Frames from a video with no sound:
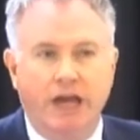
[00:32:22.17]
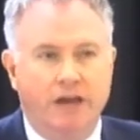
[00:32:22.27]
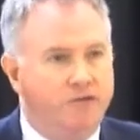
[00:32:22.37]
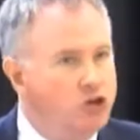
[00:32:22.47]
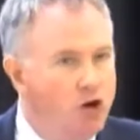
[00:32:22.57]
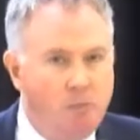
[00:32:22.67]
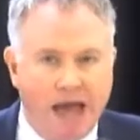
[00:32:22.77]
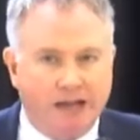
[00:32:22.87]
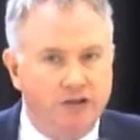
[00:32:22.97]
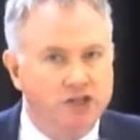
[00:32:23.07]
If you go
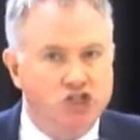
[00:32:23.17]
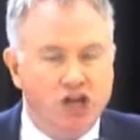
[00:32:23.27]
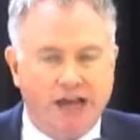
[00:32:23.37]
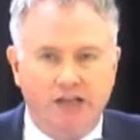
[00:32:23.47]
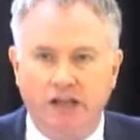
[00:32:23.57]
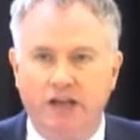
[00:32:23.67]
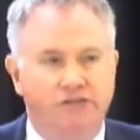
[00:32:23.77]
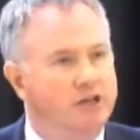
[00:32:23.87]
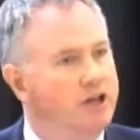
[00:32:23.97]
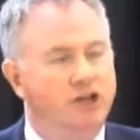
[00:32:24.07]
back to the
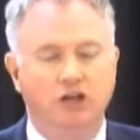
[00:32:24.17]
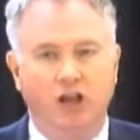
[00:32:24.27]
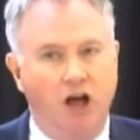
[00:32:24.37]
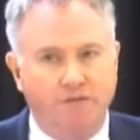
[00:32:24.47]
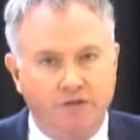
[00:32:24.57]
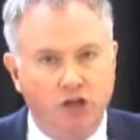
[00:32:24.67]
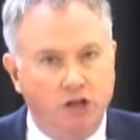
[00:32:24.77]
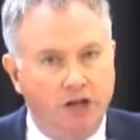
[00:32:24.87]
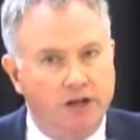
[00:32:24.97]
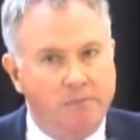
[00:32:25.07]
checklist, you'll all feel
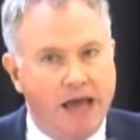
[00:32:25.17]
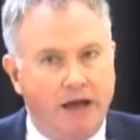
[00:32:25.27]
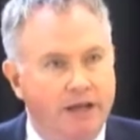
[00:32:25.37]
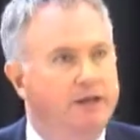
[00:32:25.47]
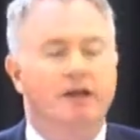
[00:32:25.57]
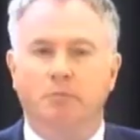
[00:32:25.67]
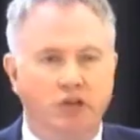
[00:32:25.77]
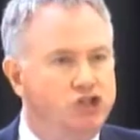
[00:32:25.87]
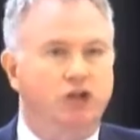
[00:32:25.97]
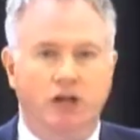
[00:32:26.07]
good about it,
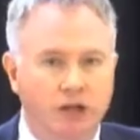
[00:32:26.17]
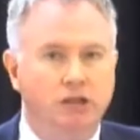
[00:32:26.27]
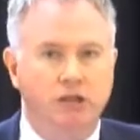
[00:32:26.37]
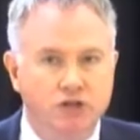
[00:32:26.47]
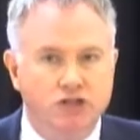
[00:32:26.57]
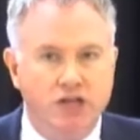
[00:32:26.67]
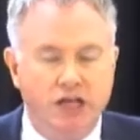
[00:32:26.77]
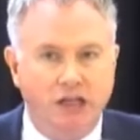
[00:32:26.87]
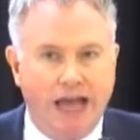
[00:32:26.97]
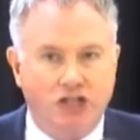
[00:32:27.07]
but you're going to lose the
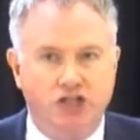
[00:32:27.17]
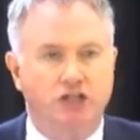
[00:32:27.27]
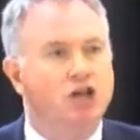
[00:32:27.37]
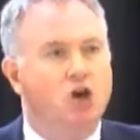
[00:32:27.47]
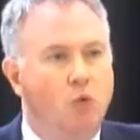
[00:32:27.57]
election.